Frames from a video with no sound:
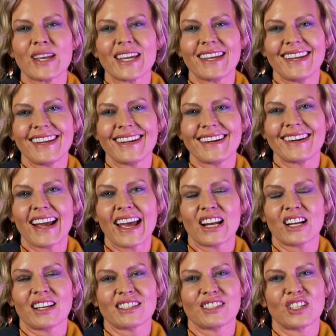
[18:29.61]
We here at
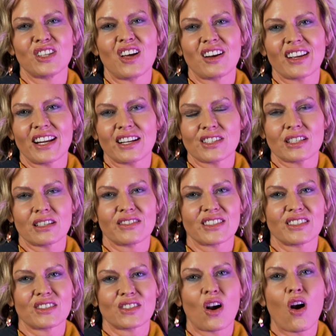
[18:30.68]
Augusta Lawn Care
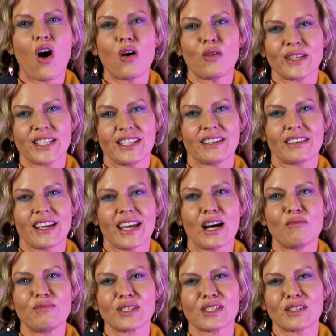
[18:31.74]
Services are always here to
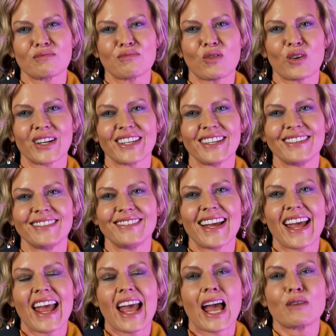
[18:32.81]
help and support you,
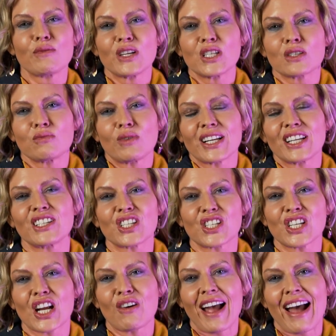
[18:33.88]
and we just wanted to
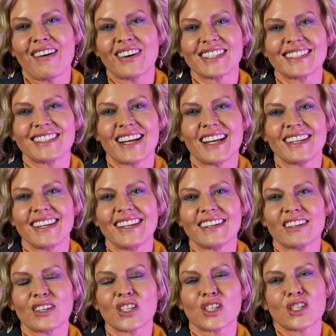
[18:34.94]
show how it's done
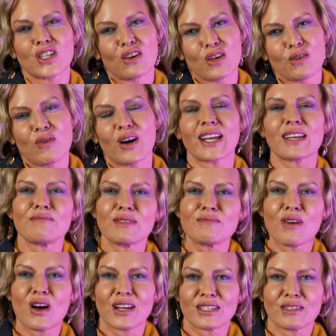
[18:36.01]
here to show you what can be
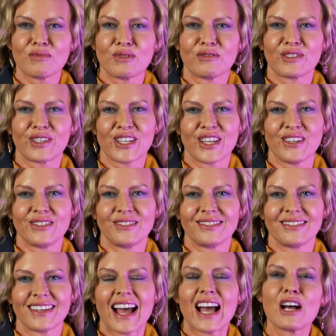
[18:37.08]
possible for you.
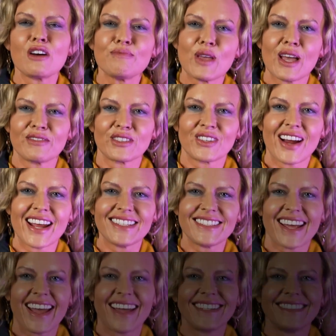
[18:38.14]
I hope you have a great day.